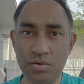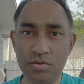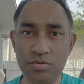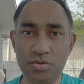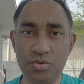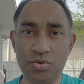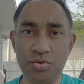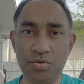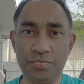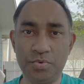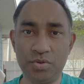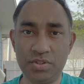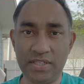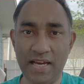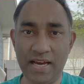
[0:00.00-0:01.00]
to
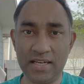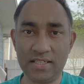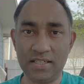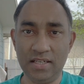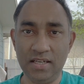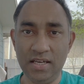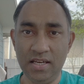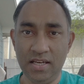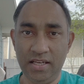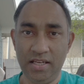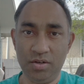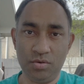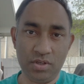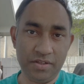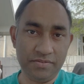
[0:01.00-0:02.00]
protect.
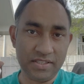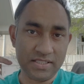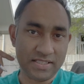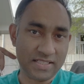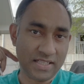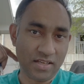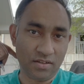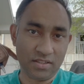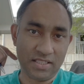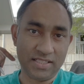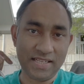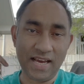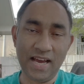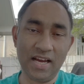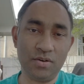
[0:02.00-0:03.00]
It will even say on the
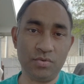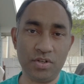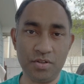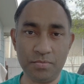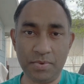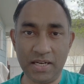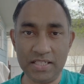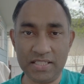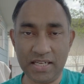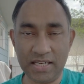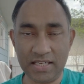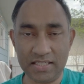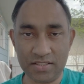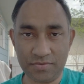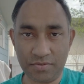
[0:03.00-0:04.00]
tag when you buy
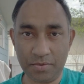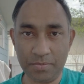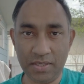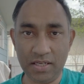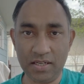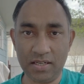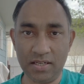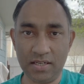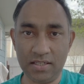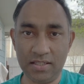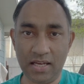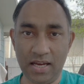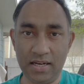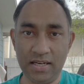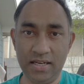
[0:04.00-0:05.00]
jackets from here
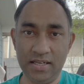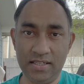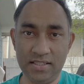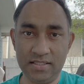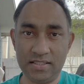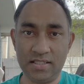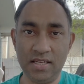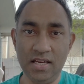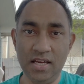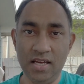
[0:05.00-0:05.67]
that it is